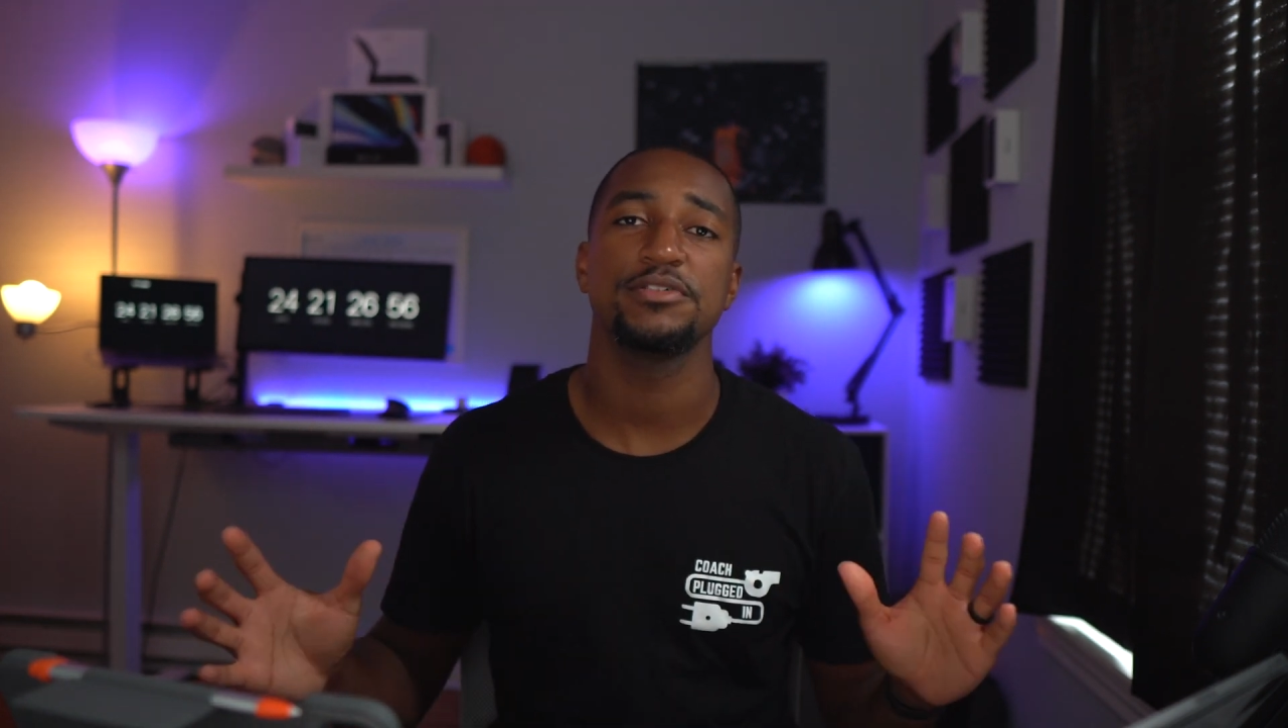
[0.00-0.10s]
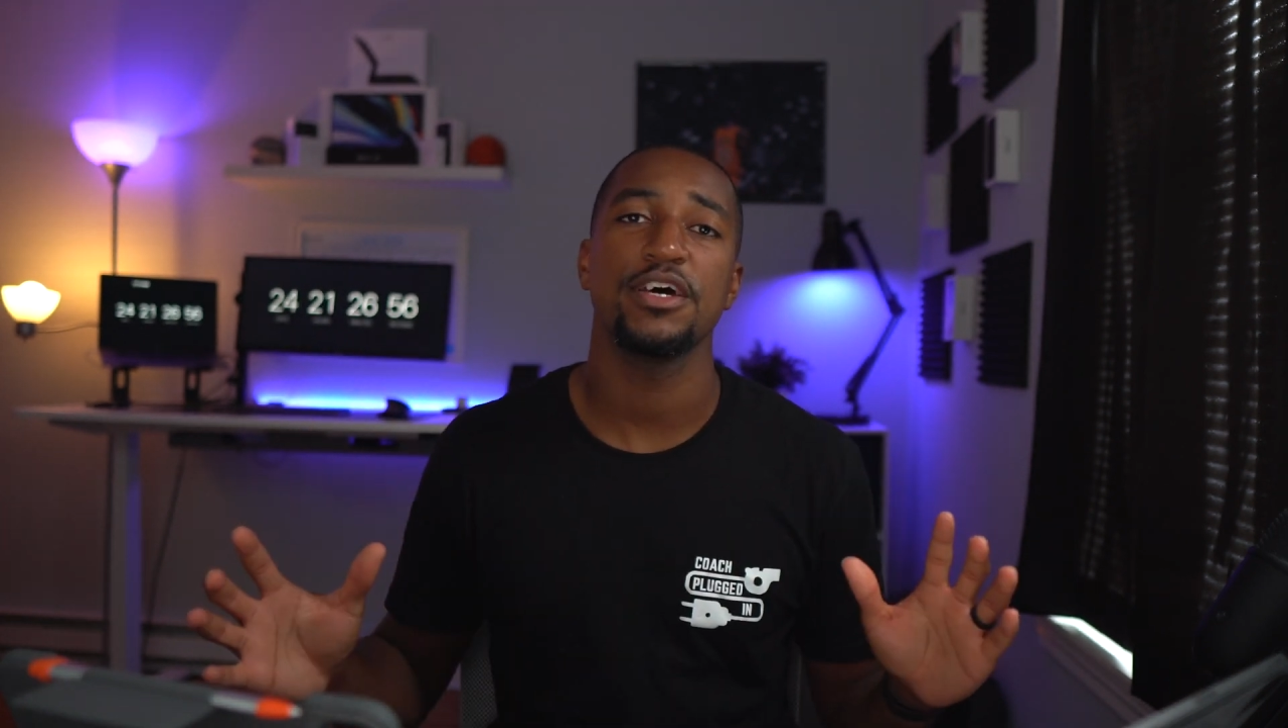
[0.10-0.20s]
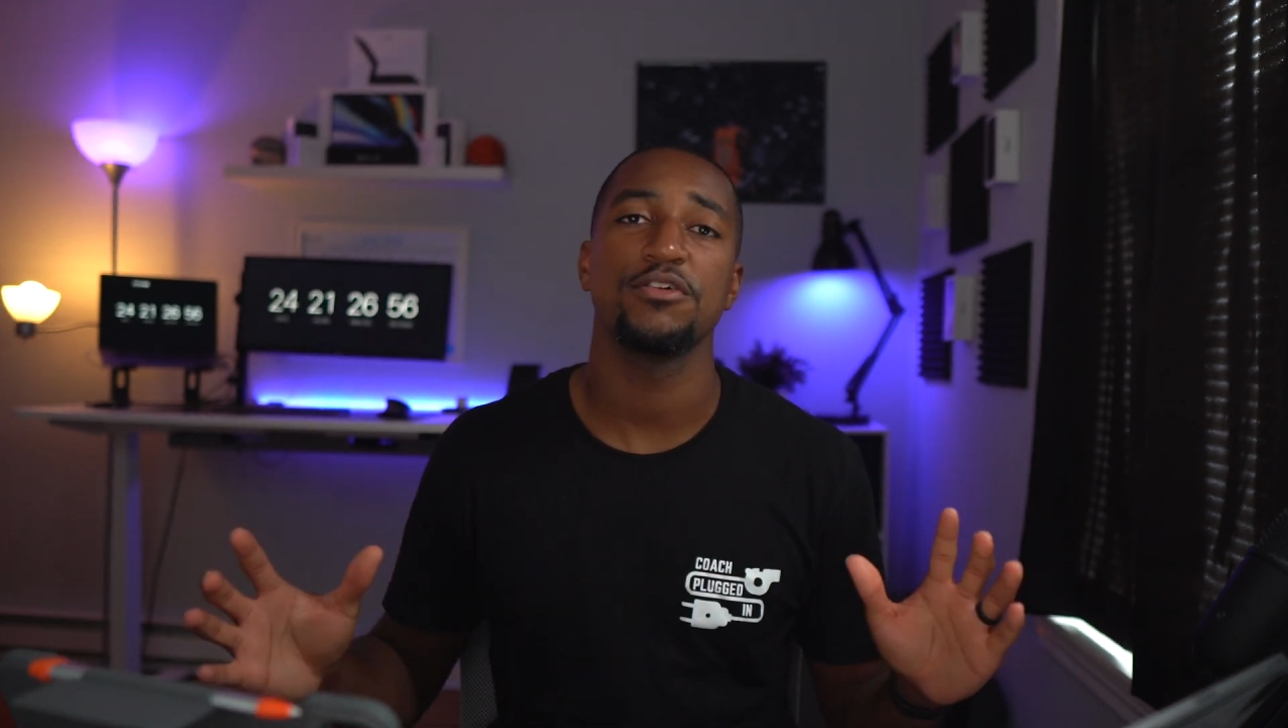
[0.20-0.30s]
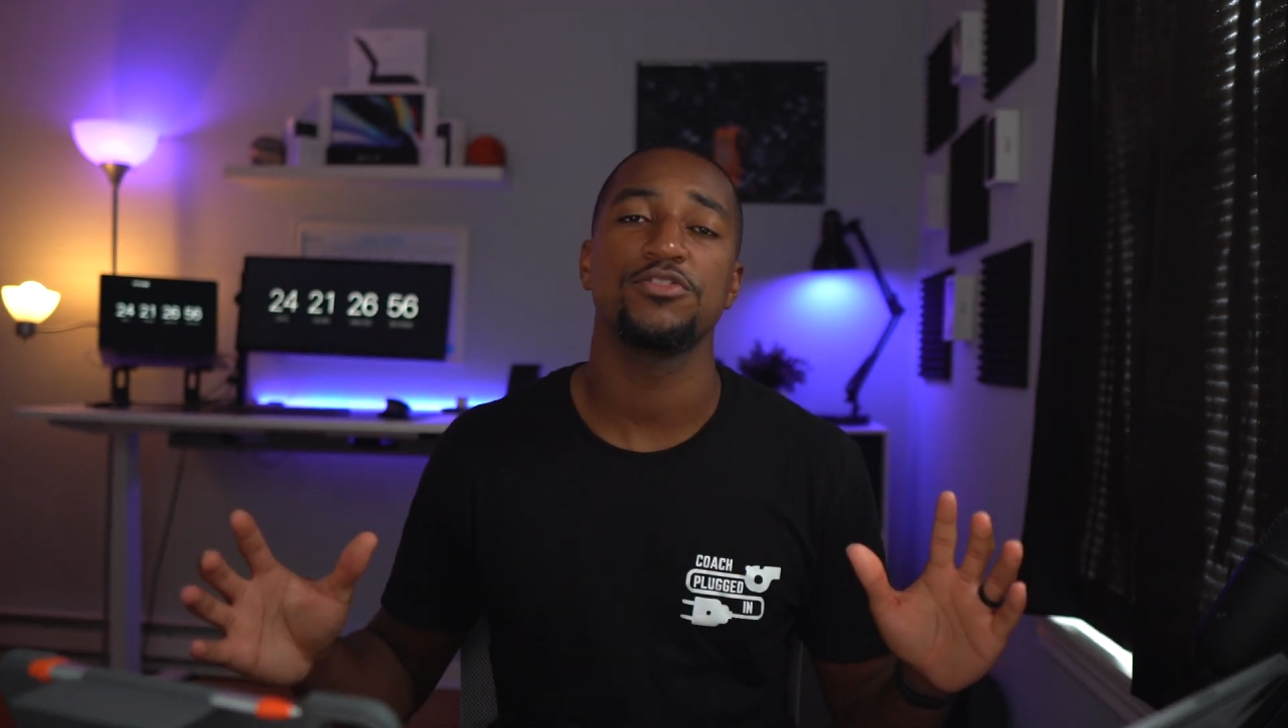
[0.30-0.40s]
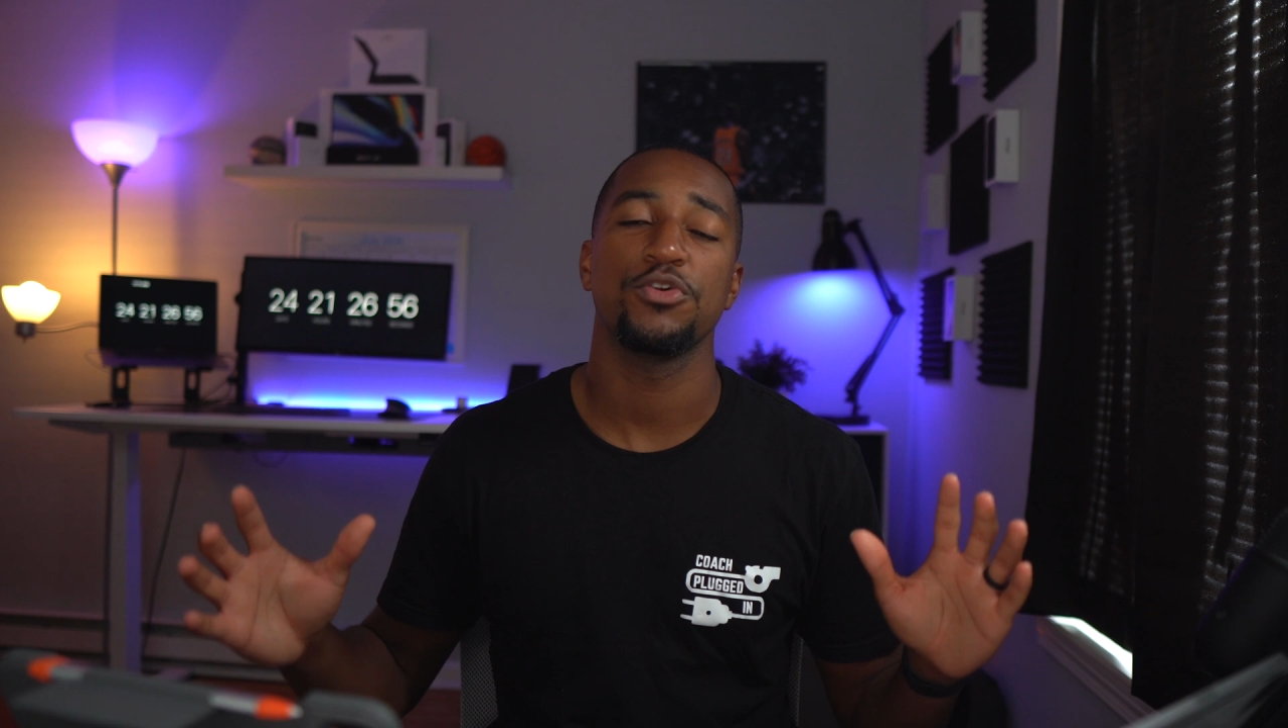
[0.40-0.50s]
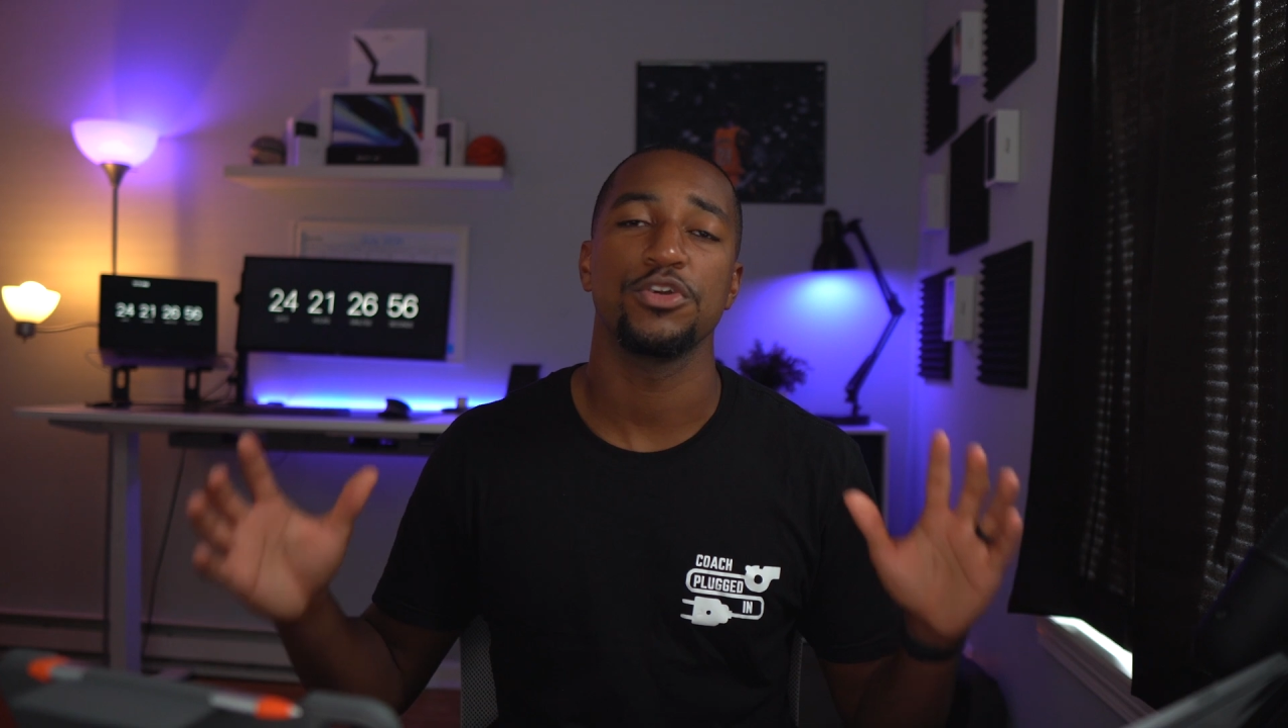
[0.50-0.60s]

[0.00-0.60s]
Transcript: down to it.